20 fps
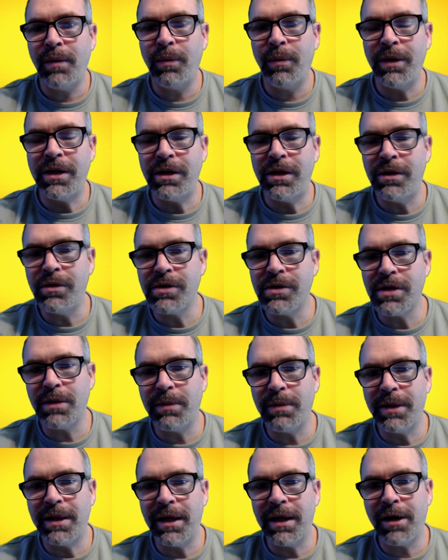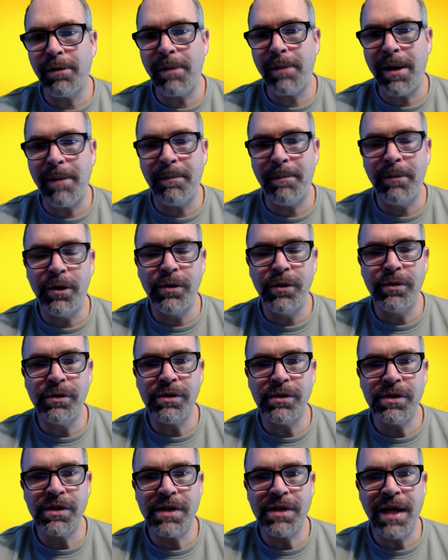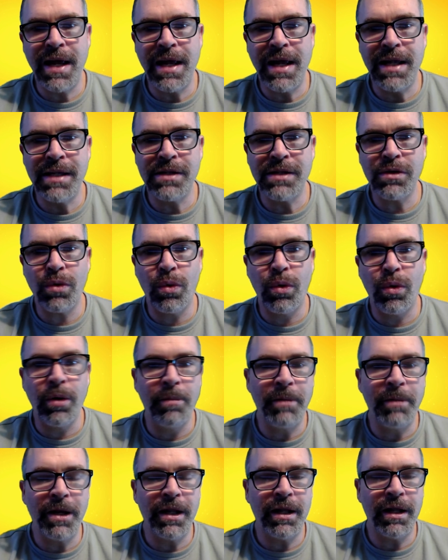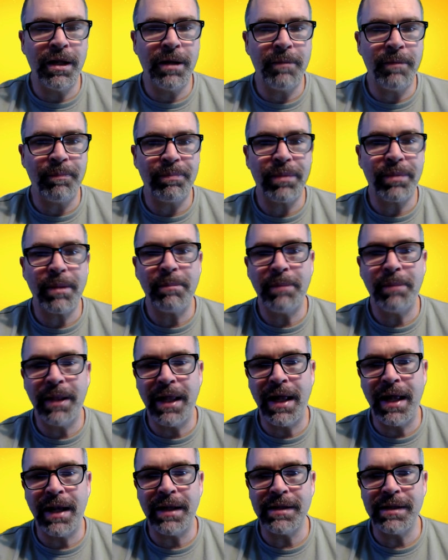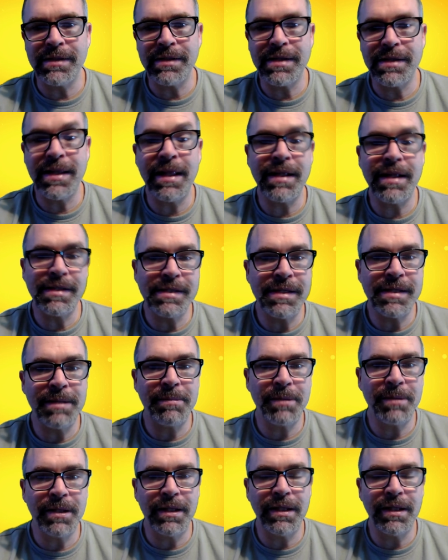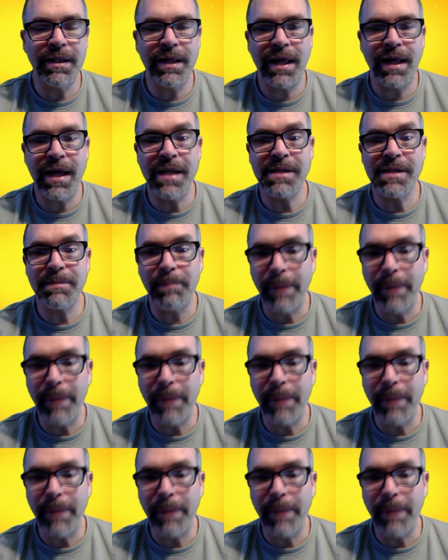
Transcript: We think about moons as orbiting planets, and that's typically the case.